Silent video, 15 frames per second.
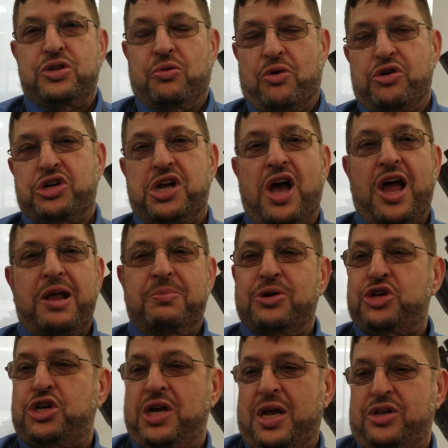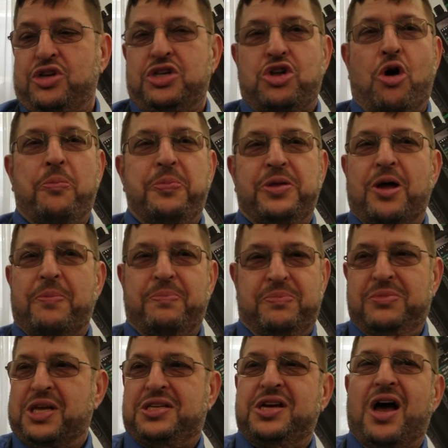The Rosh Chaim machine just opened up
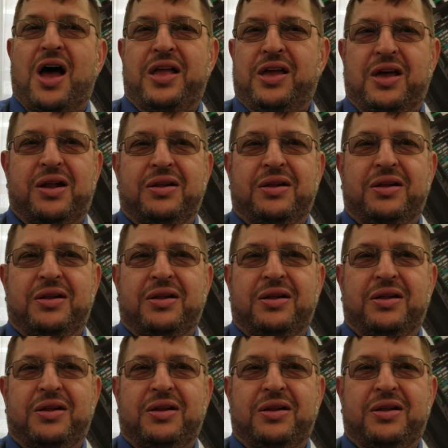Netanya,